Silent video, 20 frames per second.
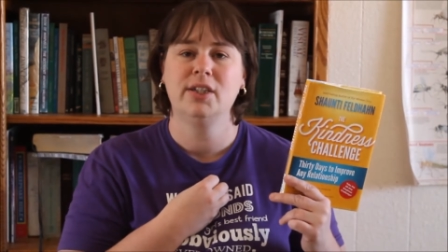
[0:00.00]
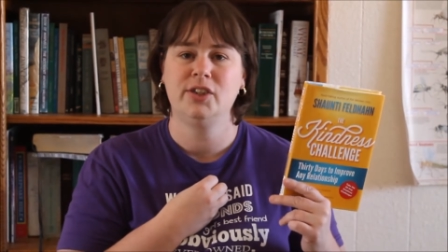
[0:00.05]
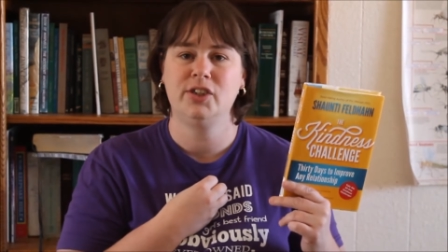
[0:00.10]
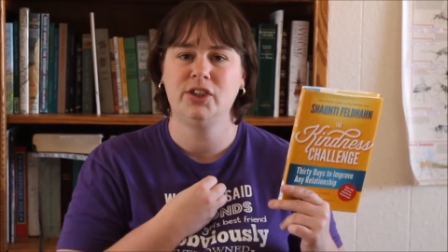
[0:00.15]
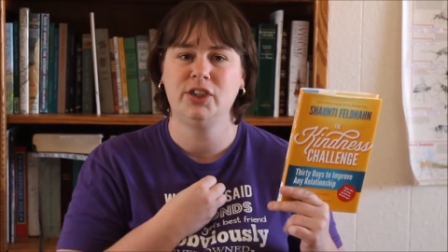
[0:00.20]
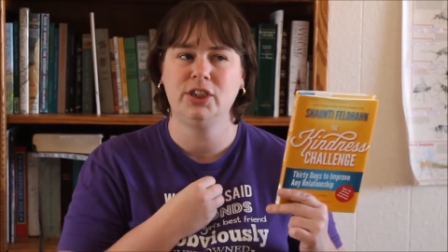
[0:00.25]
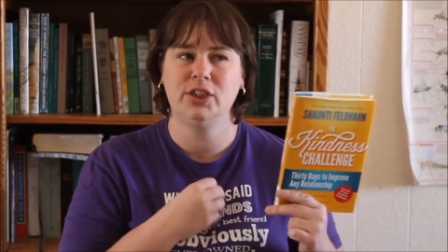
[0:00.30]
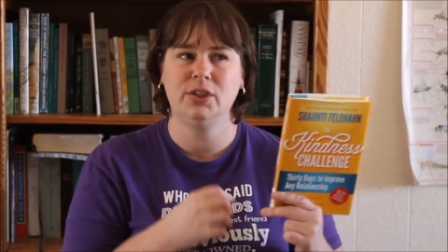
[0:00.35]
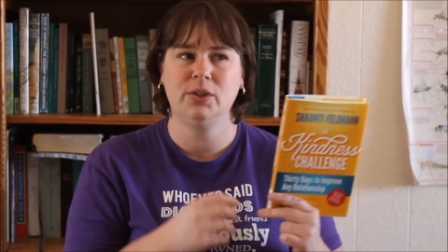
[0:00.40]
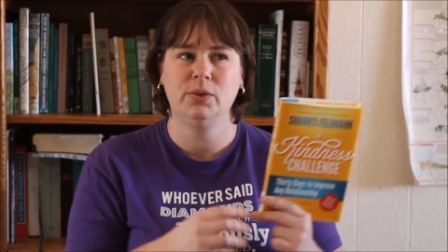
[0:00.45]

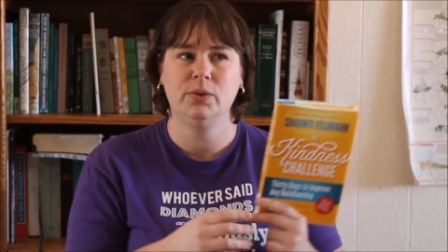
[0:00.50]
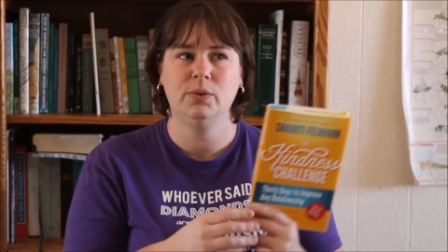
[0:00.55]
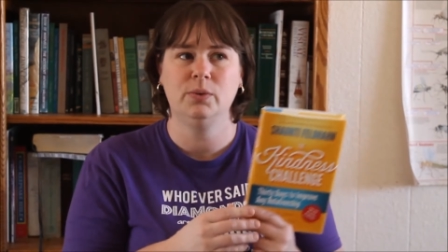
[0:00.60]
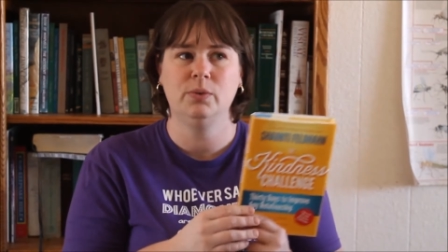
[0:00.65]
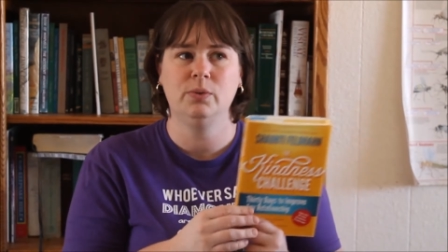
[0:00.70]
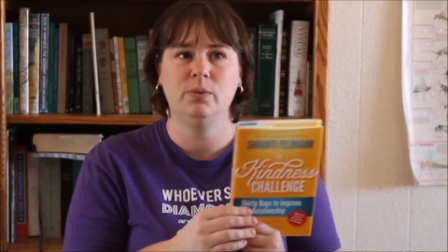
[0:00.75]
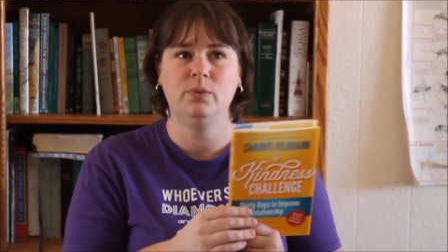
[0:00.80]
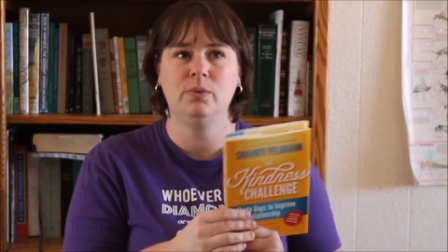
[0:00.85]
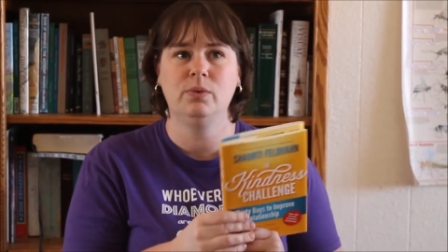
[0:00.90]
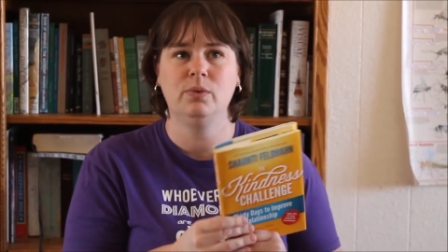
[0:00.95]

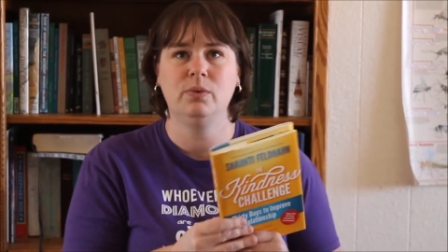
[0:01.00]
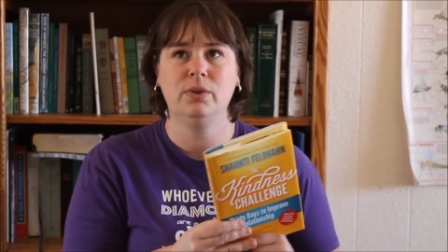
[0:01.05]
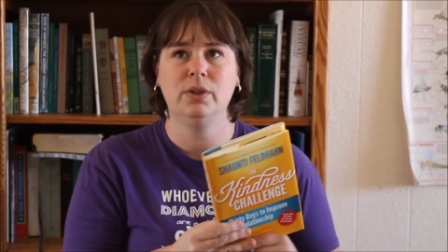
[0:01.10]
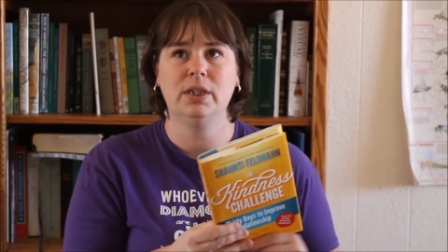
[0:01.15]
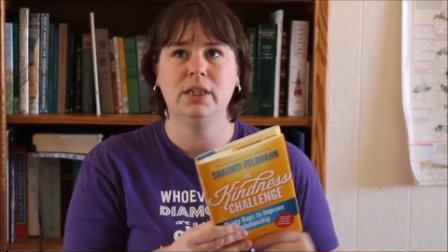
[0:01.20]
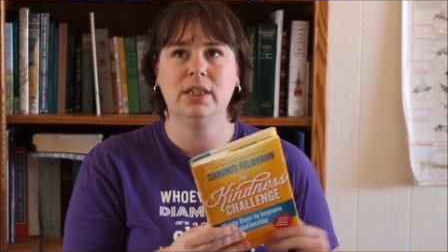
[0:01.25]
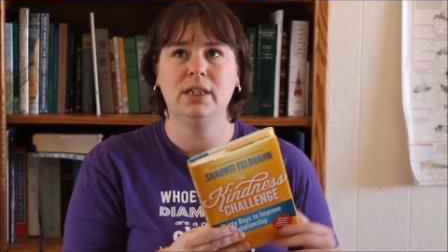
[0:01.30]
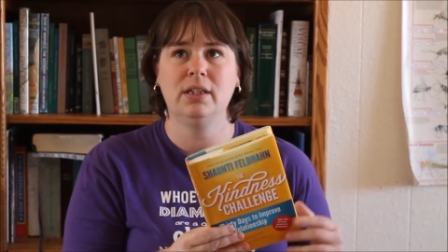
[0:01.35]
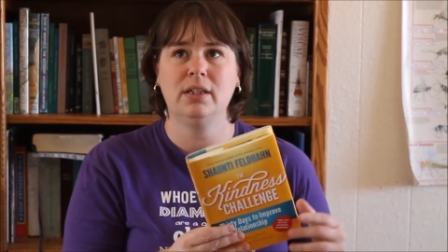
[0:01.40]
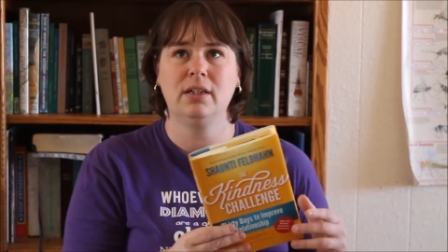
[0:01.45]
to
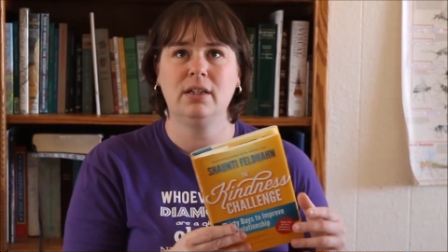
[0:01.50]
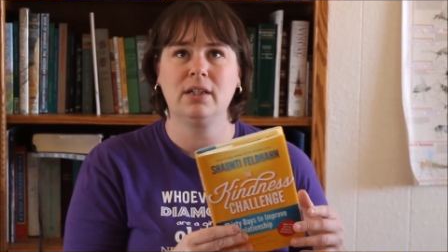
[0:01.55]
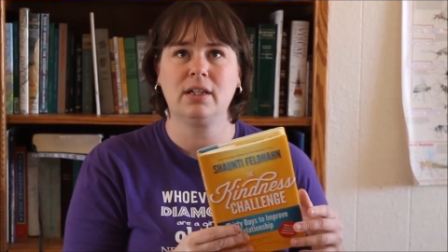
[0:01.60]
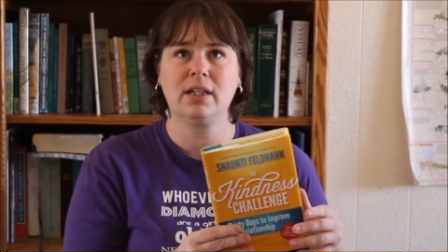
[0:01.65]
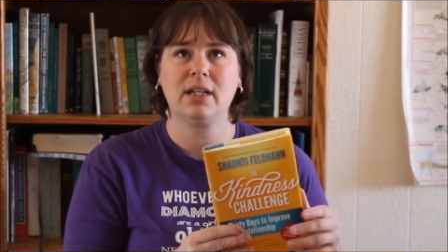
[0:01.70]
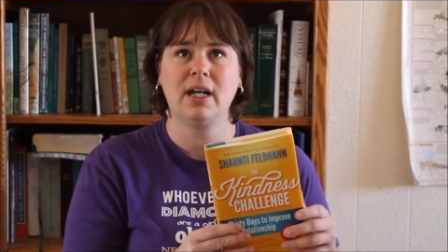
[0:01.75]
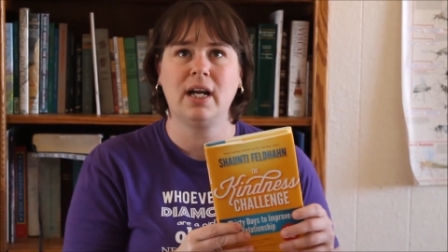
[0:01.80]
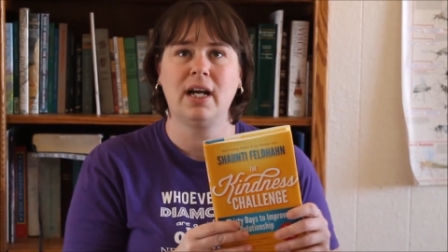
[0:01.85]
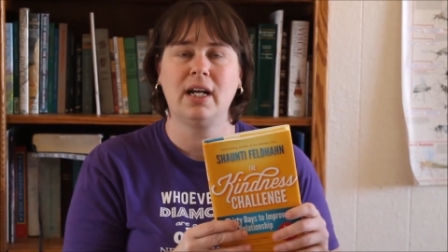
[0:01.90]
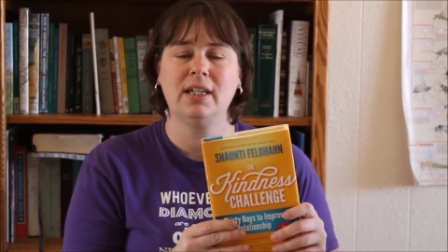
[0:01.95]

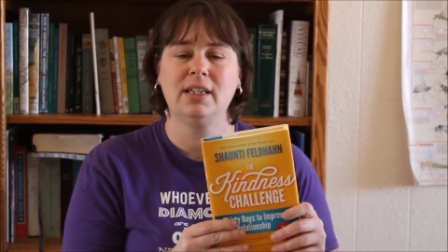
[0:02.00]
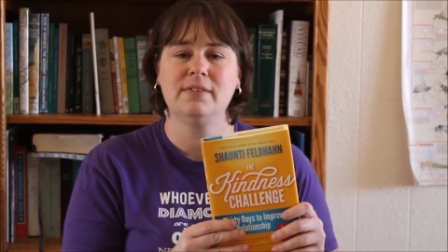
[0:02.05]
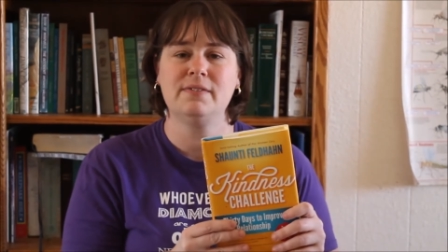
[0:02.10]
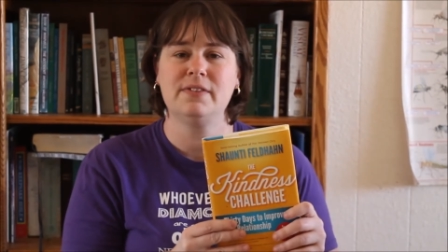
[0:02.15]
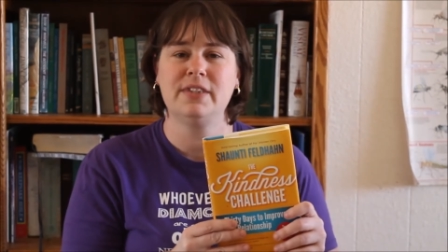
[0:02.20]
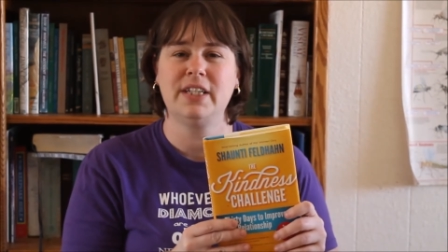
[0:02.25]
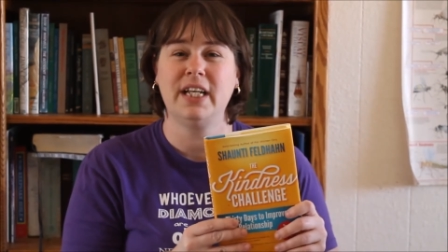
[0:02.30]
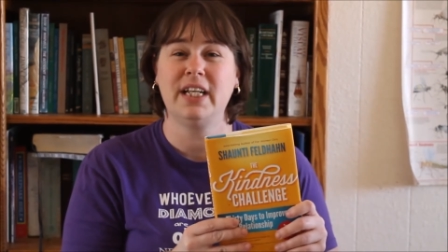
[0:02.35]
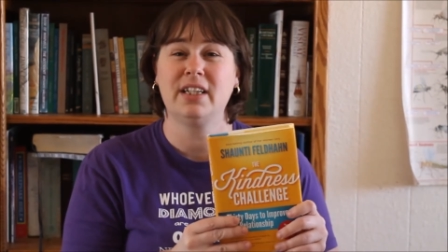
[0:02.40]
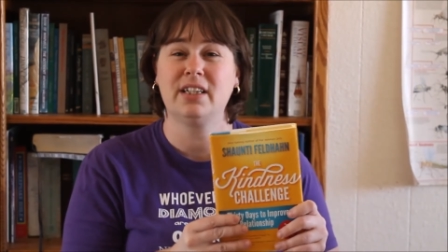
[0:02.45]
kind of
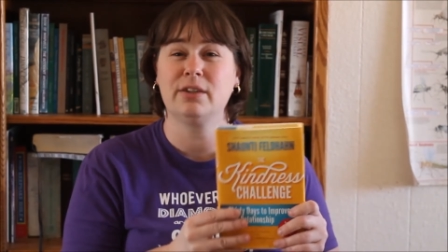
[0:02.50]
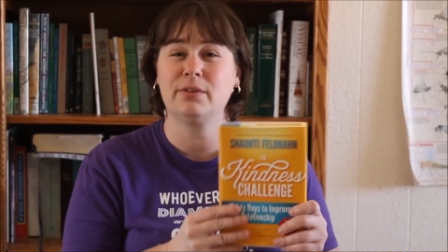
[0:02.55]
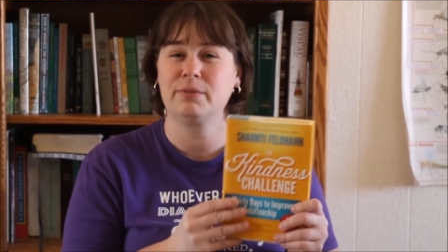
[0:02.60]
take the